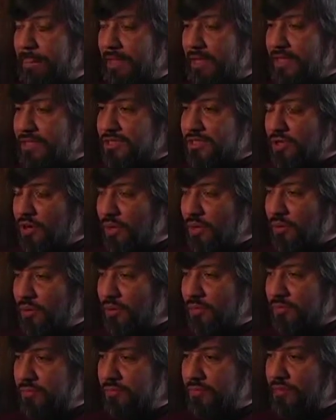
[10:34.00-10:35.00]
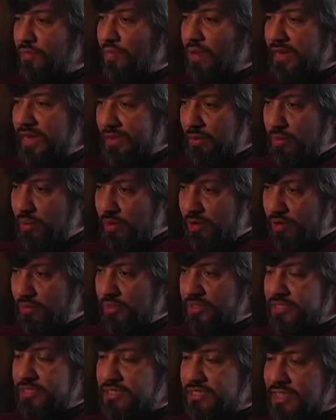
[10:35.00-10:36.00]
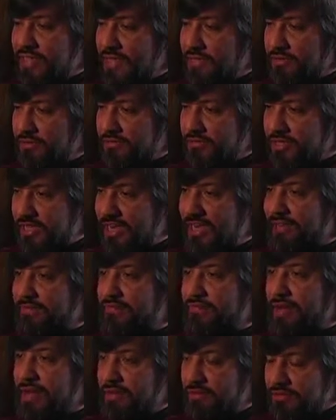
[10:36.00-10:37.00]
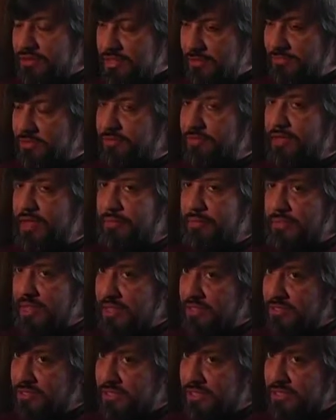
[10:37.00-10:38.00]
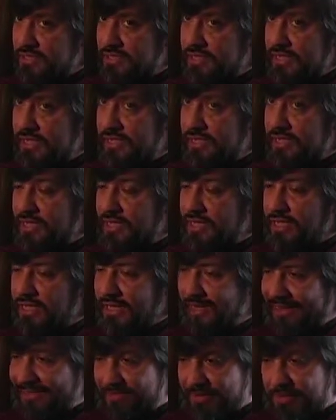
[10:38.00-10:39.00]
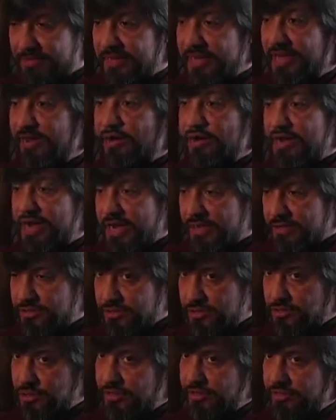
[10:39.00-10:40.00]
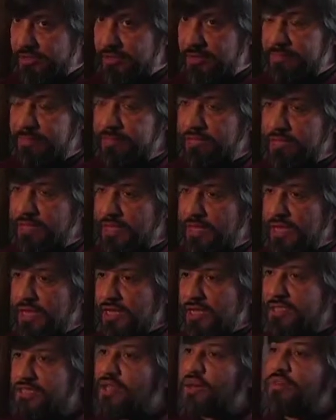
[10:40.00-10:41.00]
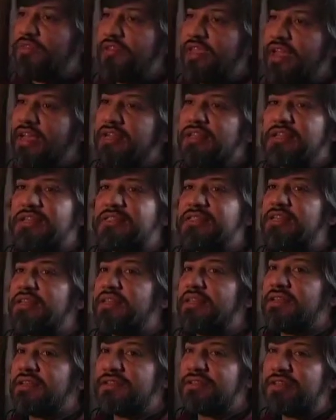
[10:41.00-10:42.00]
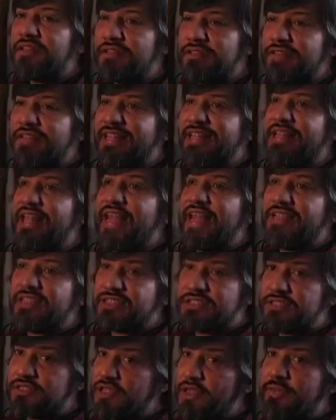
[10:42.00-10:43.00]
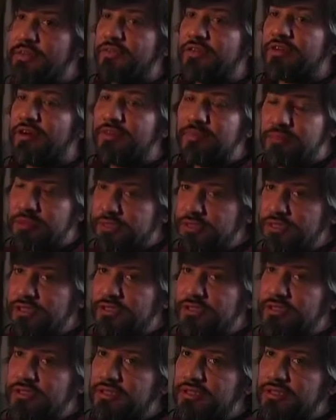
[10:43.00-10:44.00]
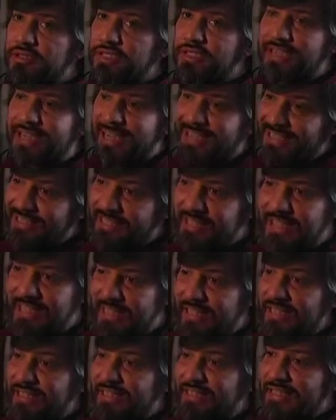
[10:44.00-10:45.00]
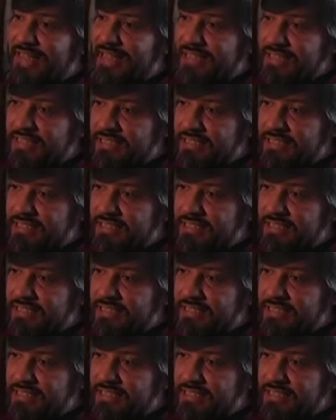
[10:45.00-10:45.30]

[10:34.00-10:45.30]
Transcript: So when I work with sounds and I found some of them interesting and I found a connection with them, so then it's the next step of composition. And in that